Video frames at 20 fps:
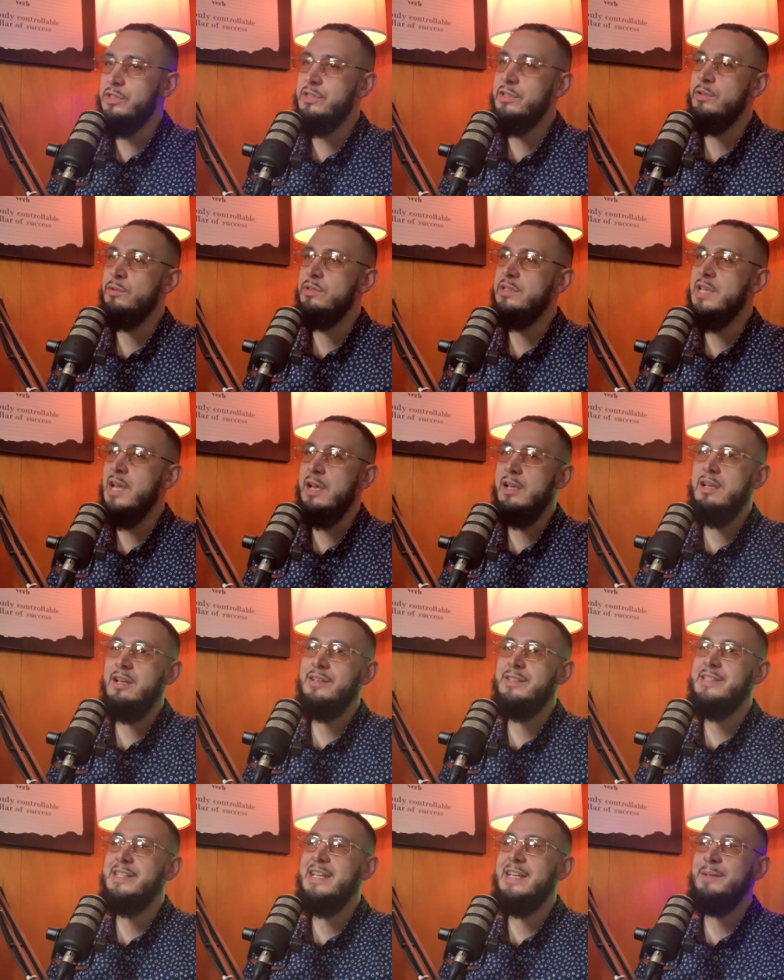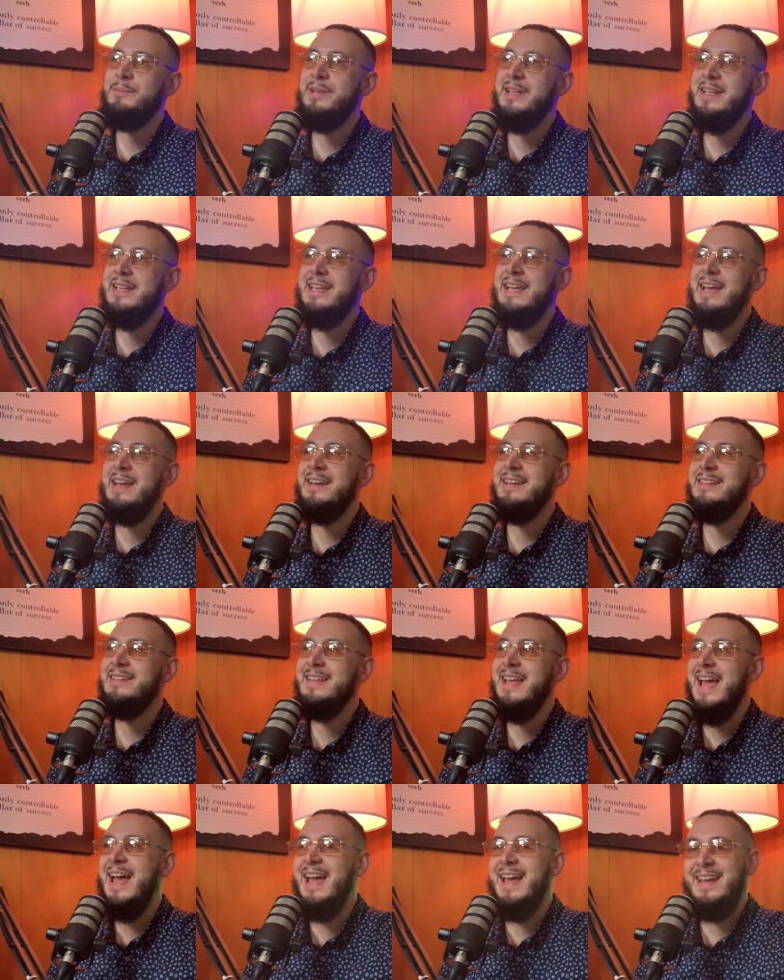do you tell your team to get a
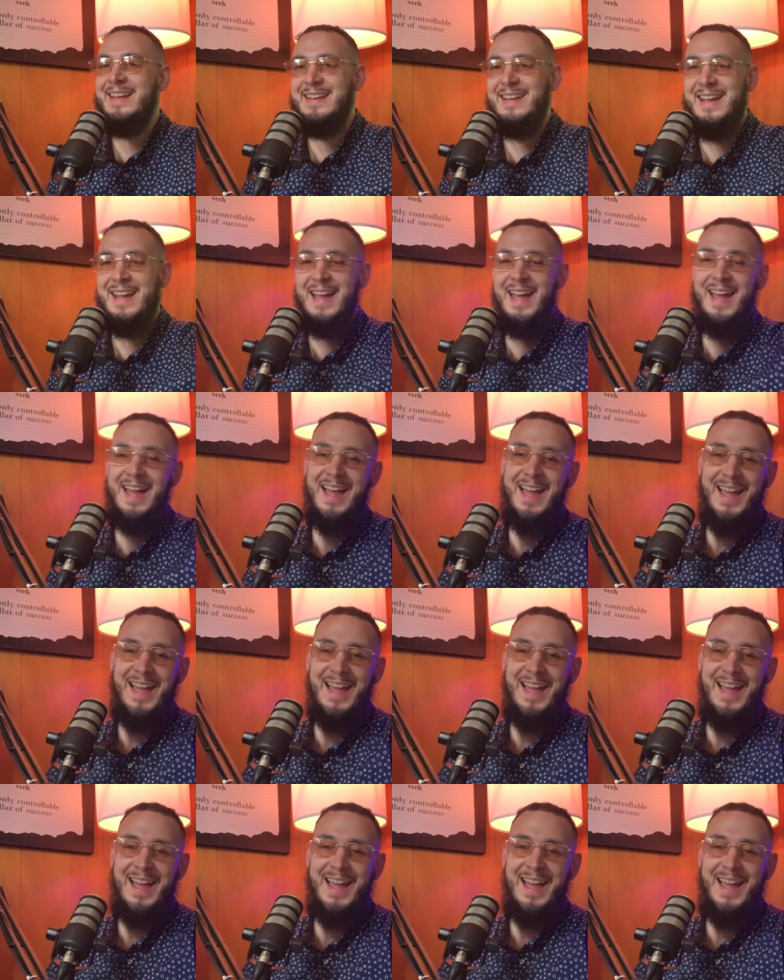day? yeah.